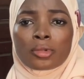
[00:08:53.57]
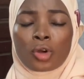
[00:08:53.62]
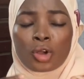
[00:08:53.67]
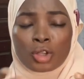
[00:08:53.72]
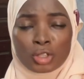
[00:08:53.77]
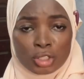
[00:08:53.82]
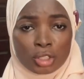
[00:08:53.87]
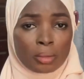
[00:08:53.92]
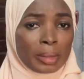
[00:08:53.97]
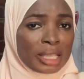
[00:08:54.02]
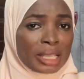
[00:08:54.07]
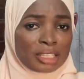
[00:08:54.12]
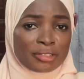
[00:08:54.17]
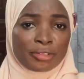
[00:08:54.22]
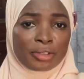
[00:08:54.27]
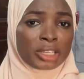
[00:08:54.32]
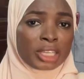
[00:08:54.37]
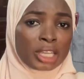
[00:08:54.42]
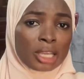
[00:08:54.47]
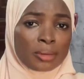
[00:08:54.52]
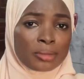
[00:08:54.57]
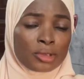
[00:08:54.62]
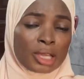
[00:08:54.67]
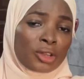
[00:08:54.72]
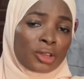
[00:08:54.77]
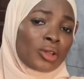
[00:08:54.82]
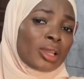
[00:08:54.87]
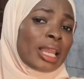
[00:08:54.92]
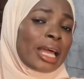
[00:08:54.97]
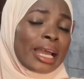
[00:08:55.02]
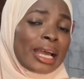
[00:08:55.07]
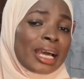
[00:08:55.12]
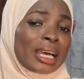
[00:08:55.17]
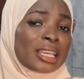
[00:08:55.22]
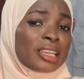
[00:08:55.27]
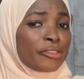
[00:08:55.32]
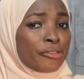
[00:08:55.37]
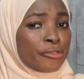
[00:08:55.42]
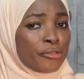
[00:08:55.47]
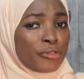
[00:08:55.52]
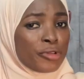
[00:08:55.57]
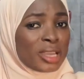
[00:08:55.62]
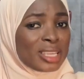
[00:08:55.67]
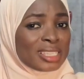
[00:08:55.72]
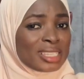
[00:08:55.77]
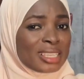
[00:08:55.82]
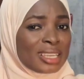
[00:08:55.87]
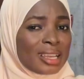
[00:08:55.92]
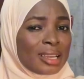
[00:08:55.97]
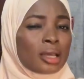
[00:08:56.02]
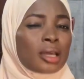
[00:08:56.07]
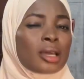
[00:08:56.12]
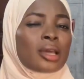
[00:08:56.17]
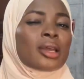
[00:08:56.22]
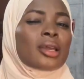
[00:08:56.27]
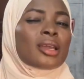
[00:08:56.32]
customers for them. You're not like an influencer.